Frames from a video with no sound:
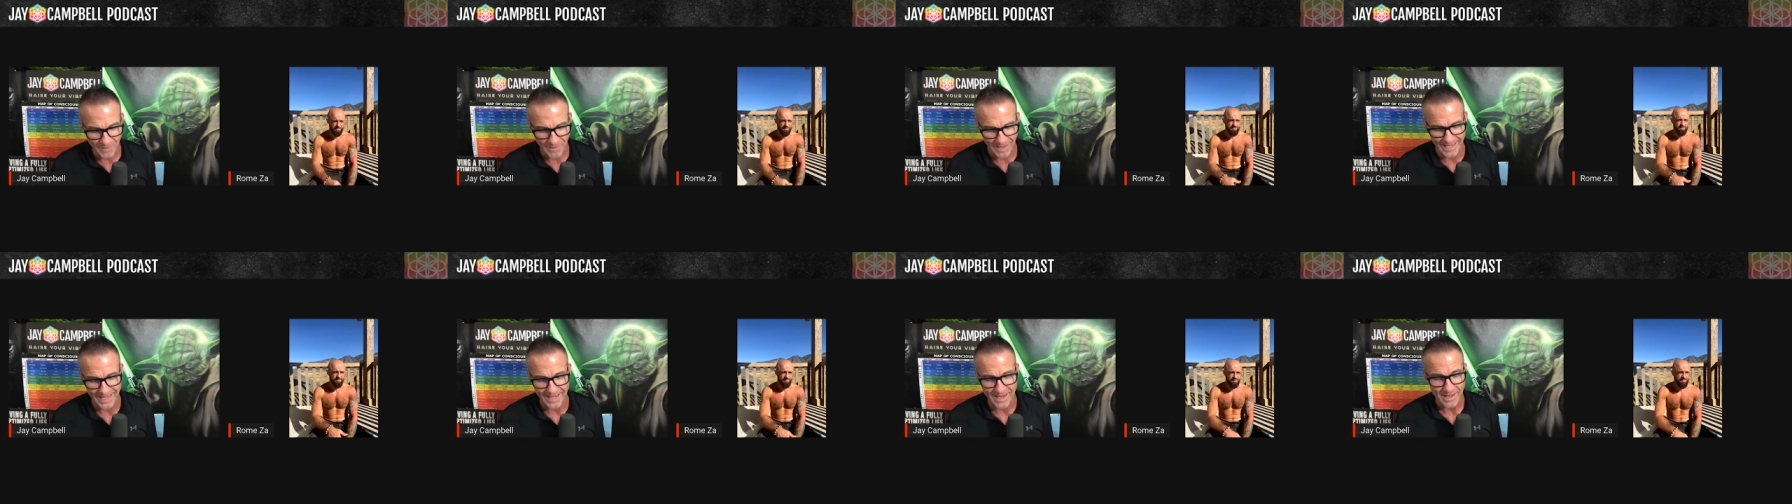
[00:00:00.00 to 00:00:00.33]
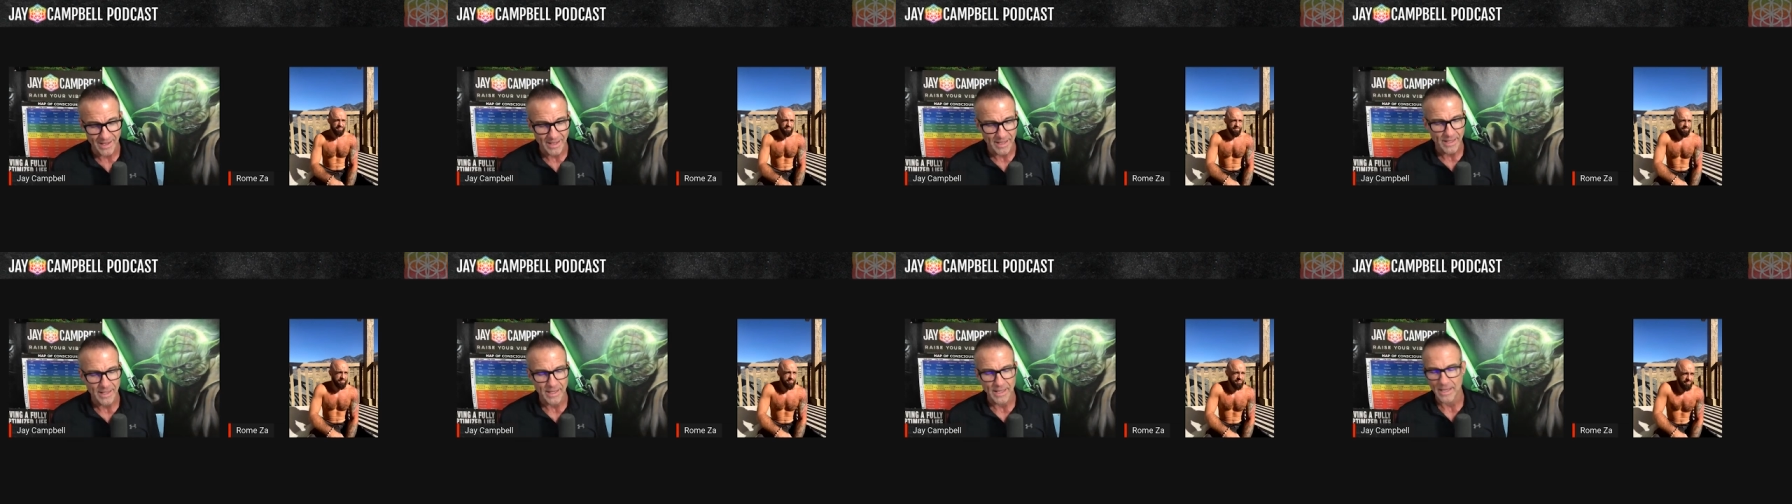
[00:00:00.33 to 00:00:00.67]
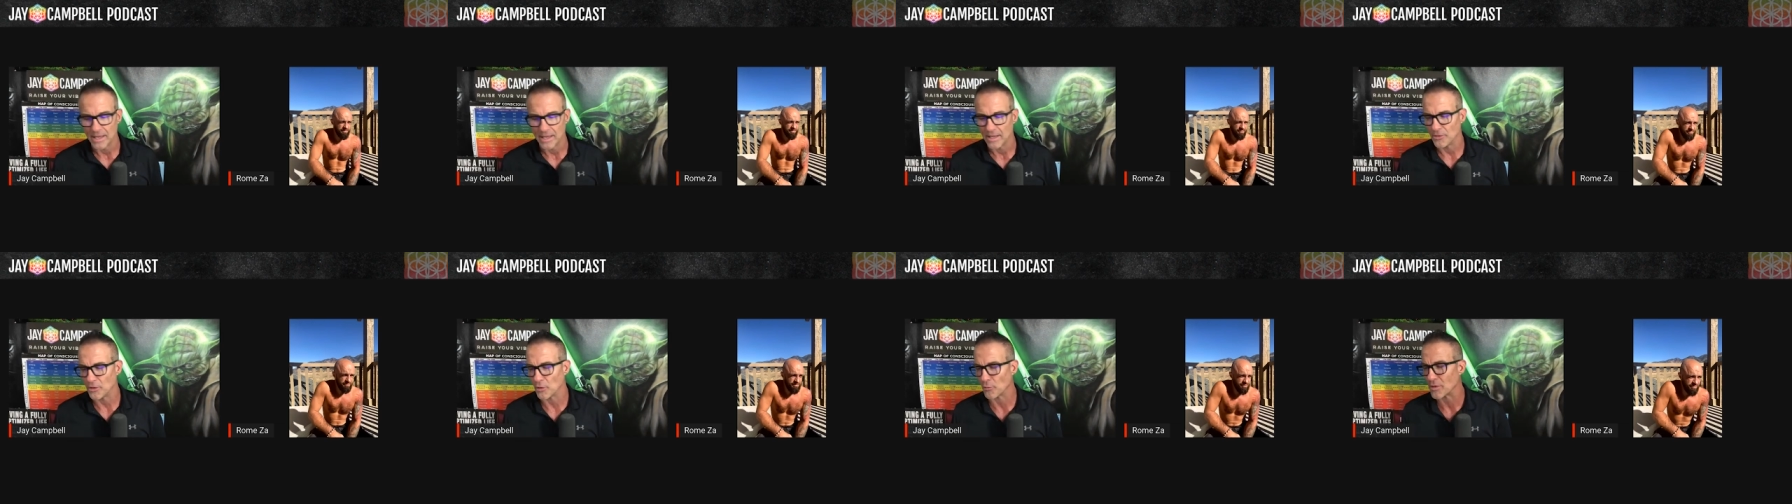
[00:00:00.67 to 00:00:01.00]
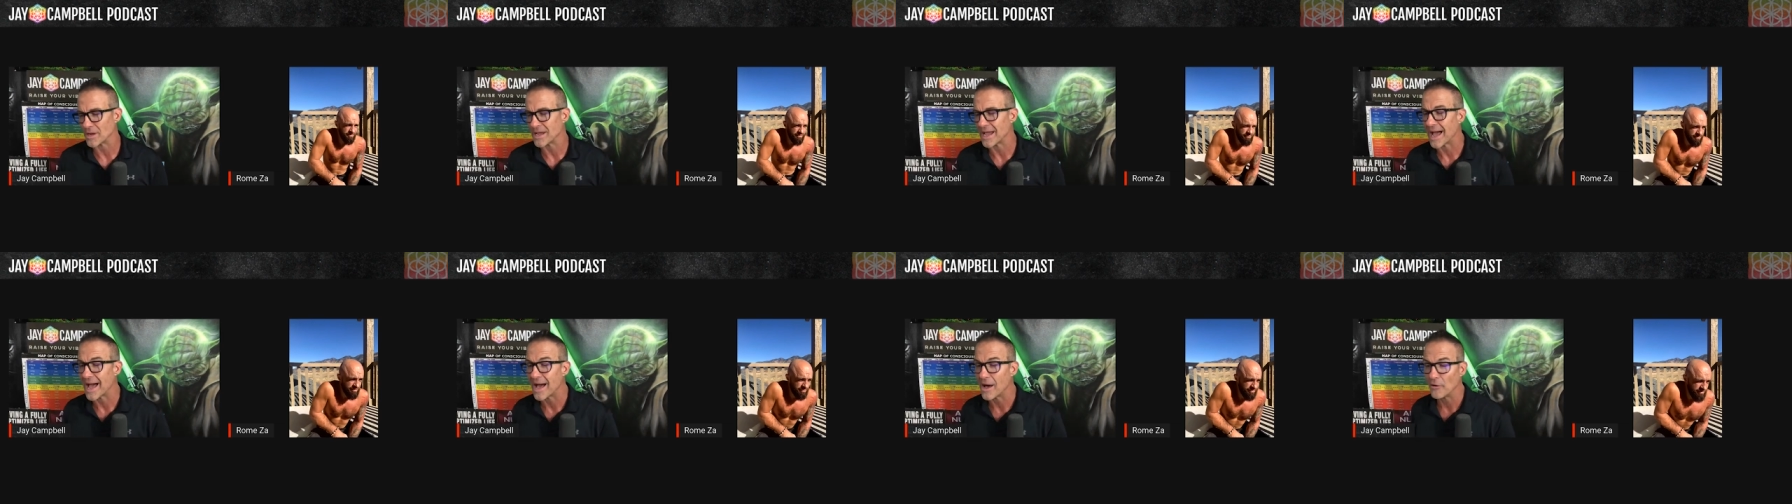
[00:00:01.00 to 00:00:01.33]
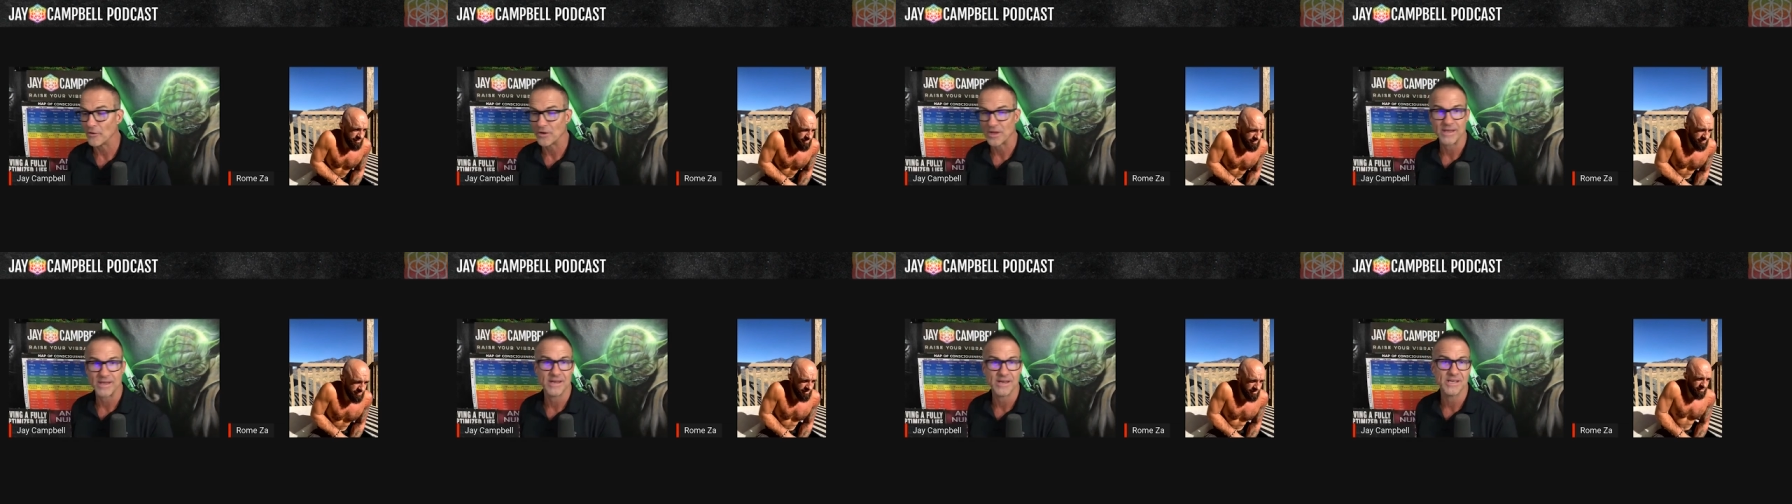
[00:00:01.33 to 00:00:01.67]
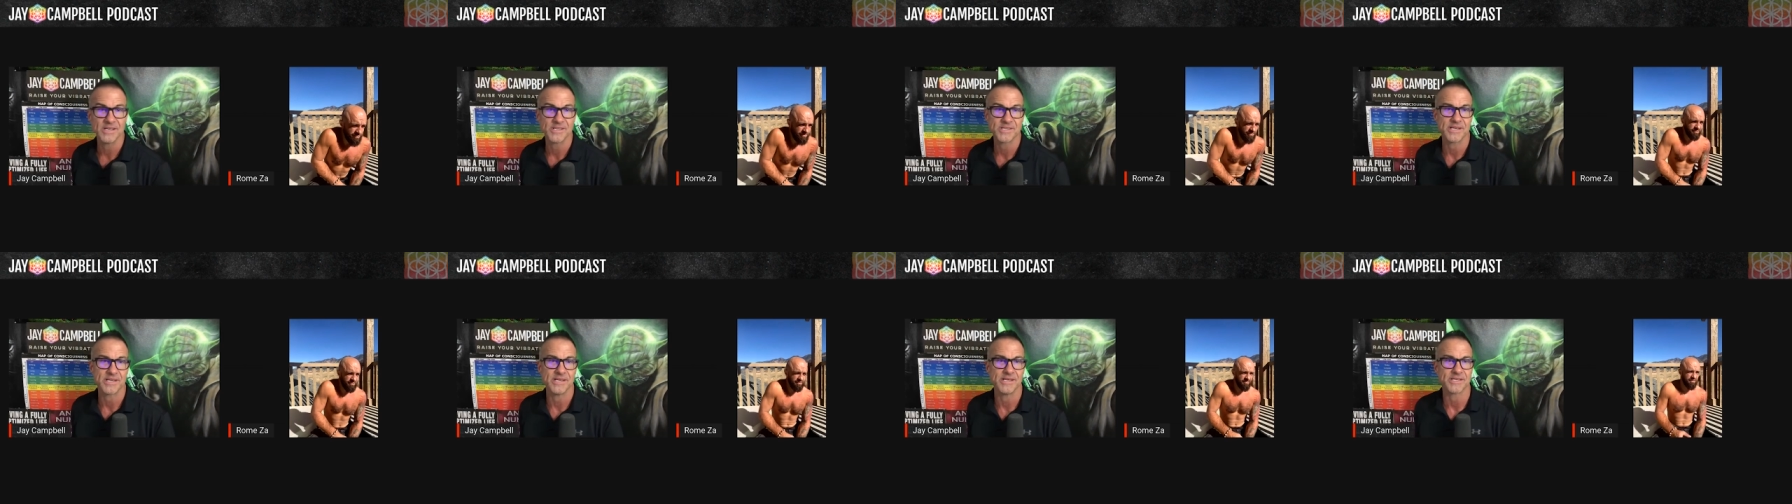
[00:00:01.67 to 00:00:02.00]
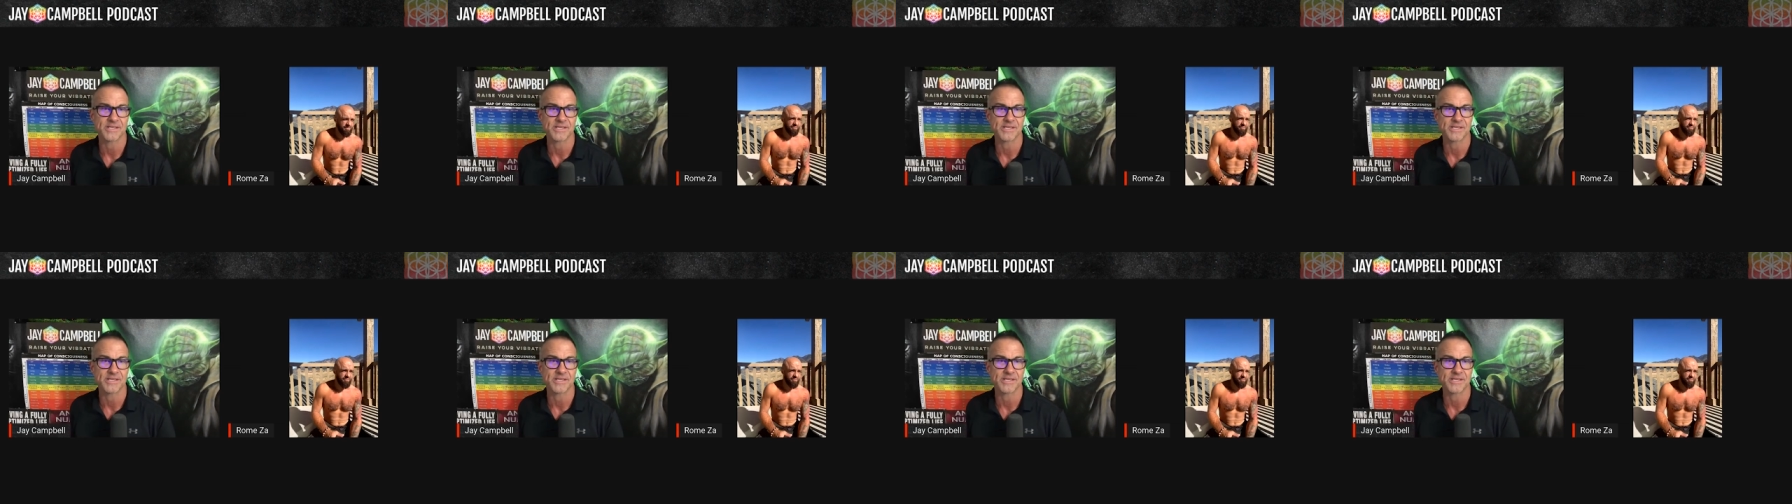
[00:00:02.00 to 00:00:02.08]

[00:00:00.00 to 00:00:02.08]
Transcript: like, the reality is